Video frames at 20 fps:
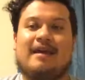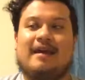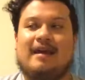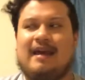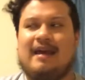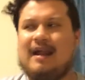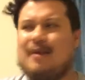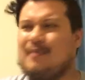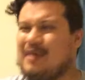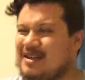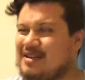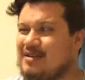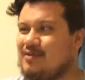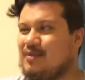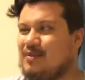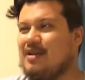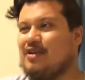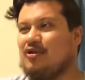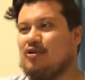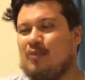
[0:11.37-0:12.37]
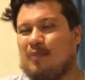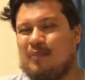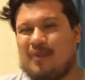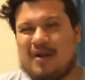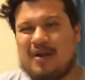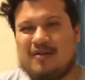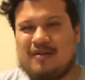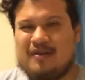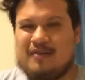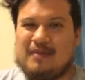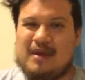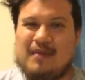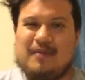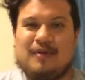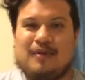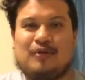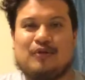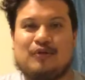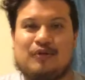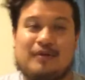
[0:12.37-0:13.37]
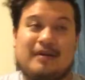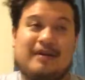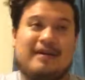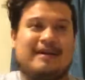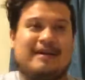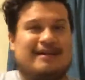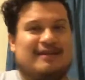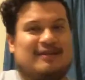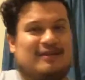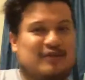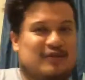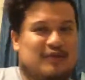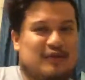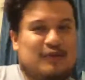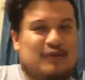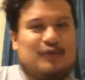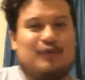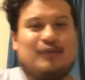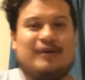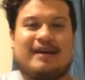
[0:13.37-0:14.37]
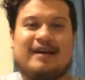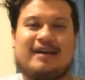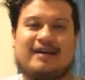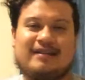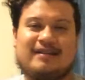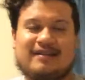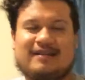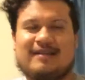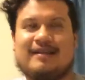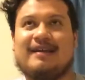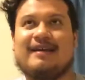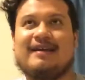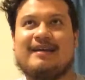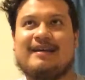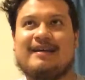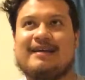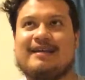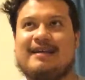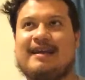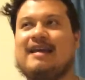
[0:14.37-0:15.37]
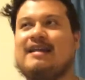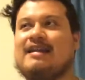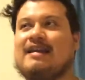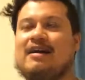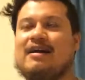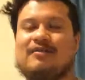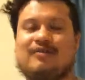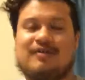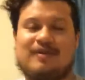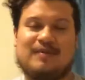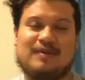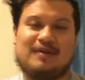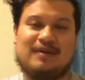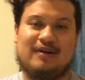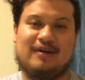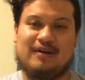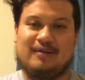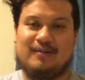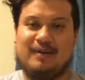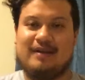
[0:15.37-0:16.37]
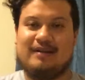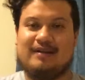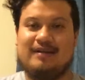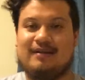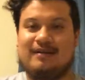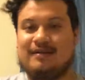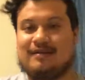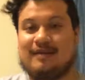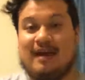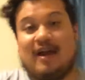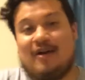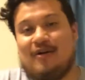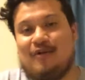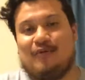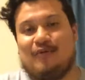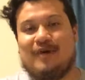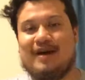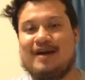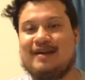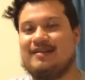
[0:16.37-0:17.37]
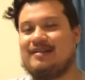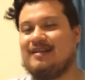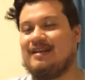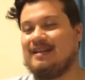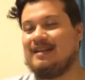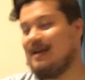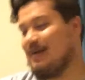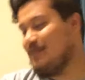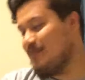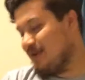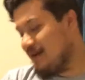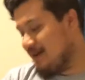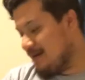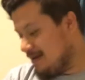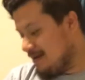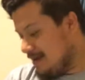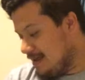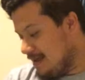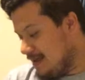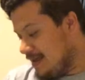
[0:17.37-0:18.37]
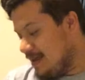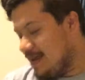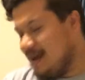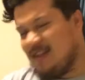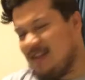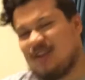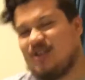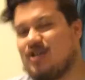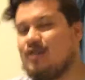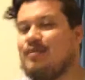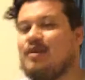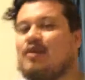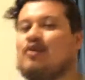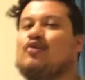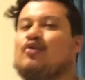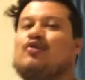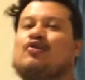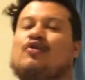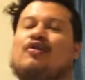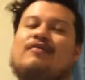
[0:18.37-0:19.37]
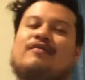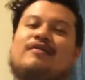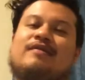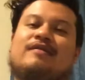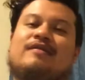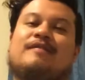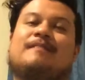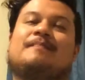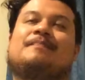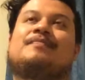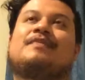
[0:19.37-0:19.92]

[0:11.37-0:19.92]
and I bet she'd be a little embarrassed, maybe a little too, I guess, geeked out to even talk about this. I don't know why I say that, but I think she'd be a little nervous.